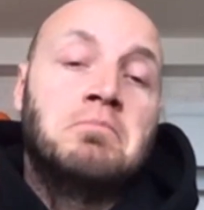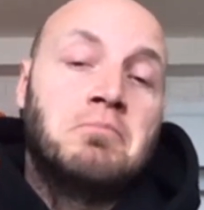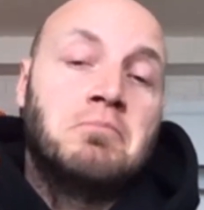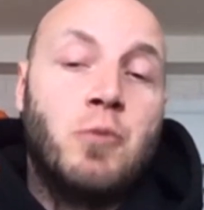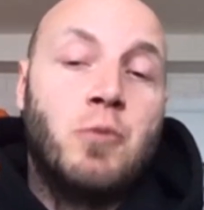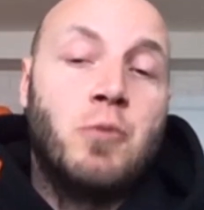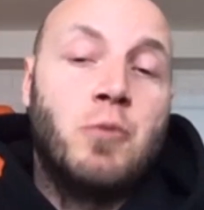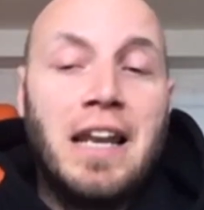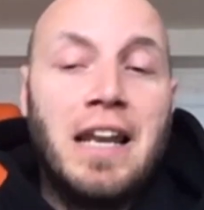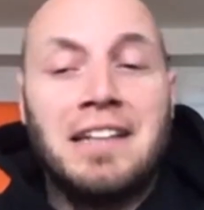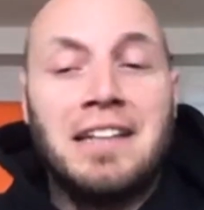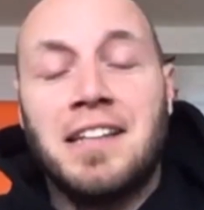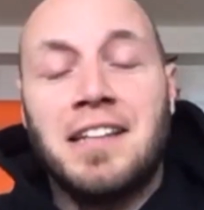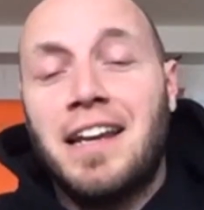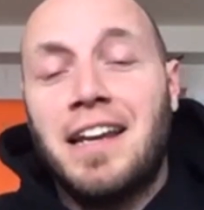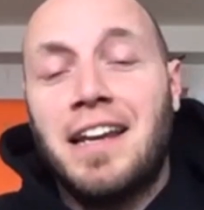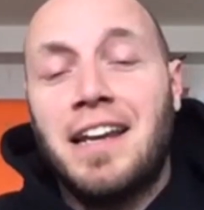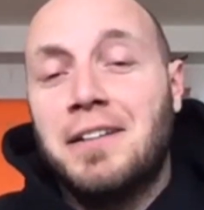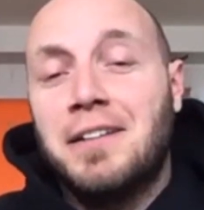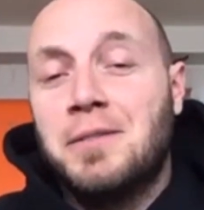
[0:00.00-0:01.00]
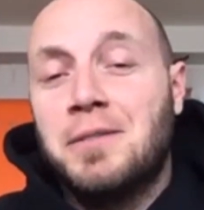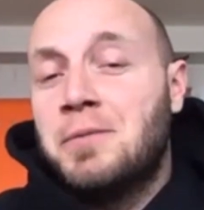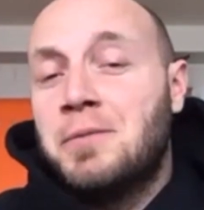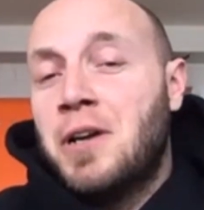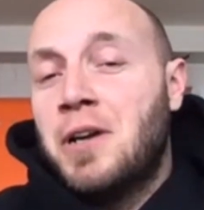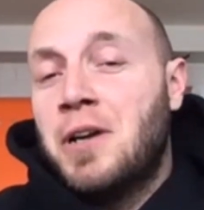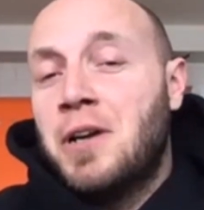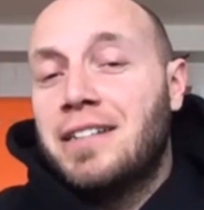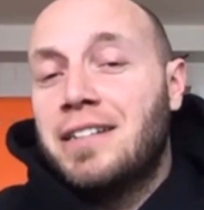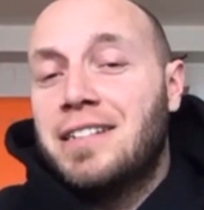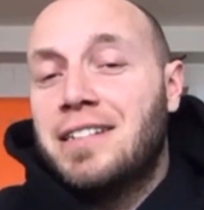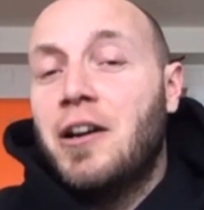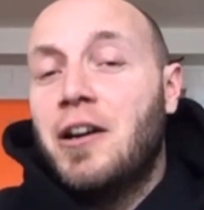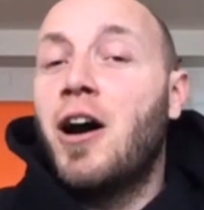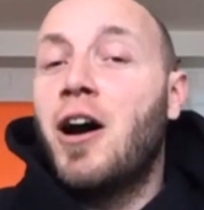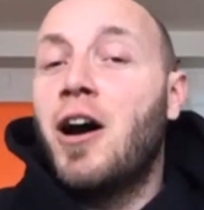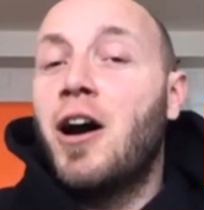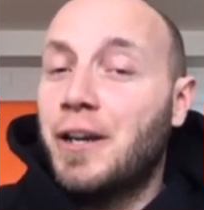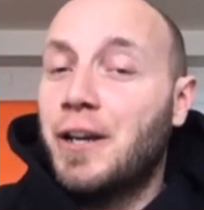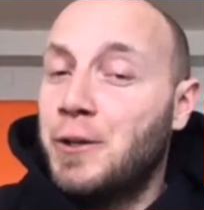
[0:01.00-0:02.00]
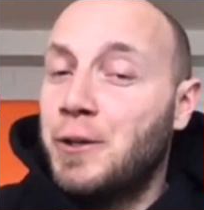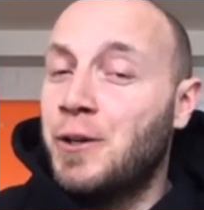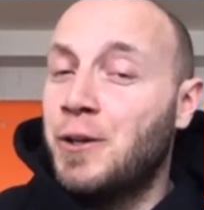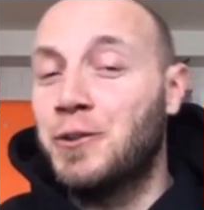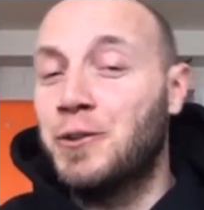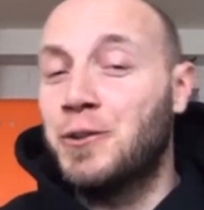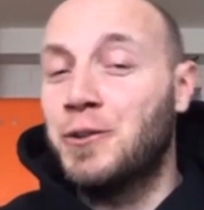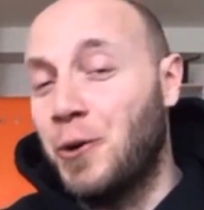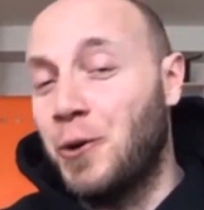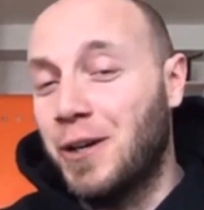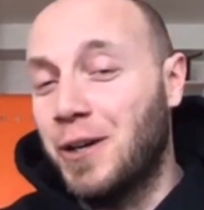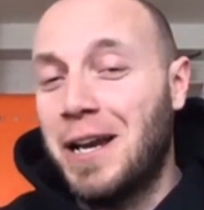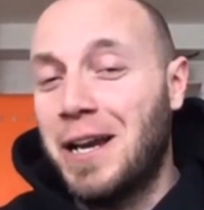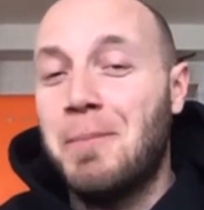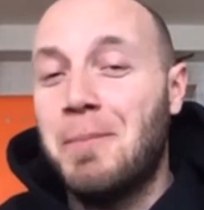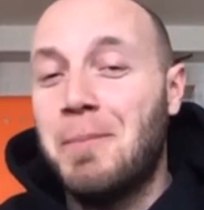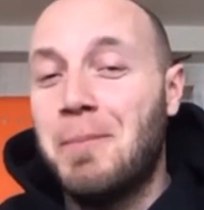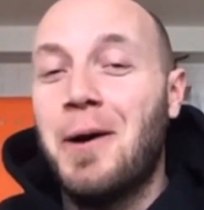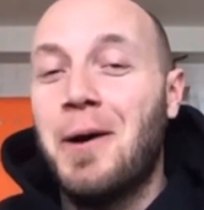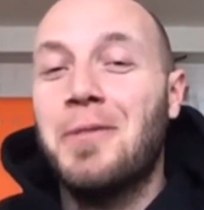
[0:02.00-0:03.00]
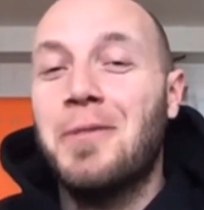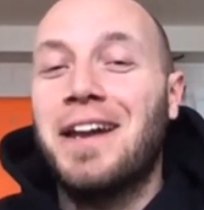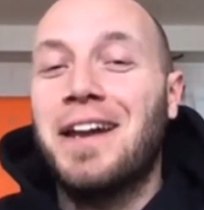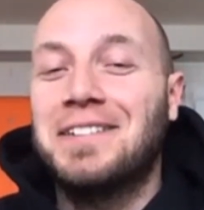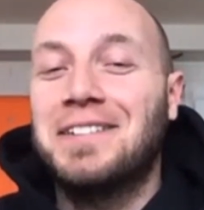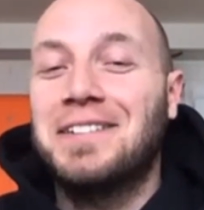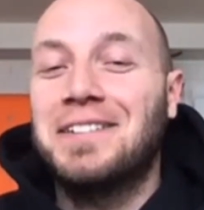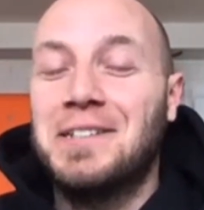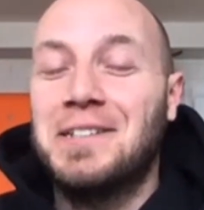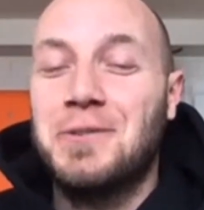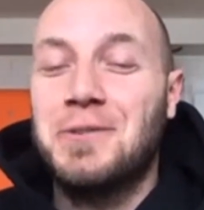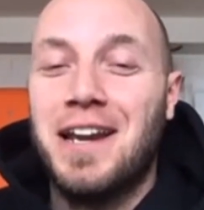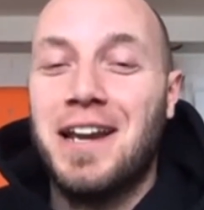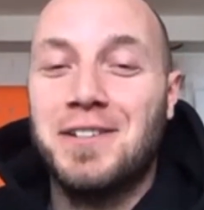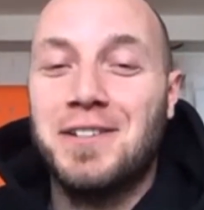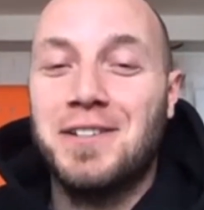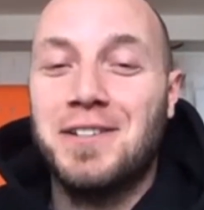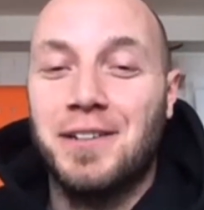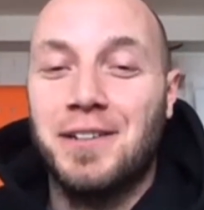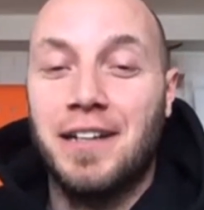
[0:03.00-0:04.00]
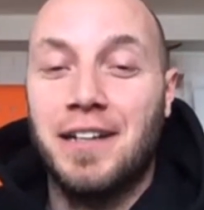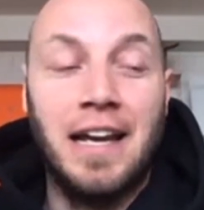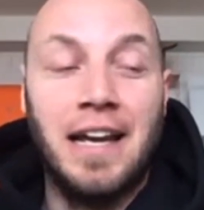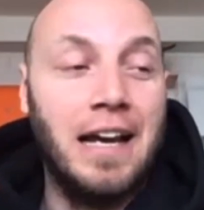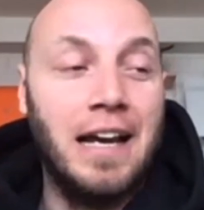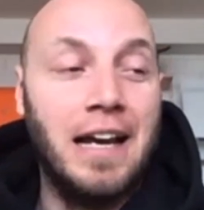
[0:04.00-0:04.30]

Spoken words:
well, let's say nicely, arguing or talking about their situation?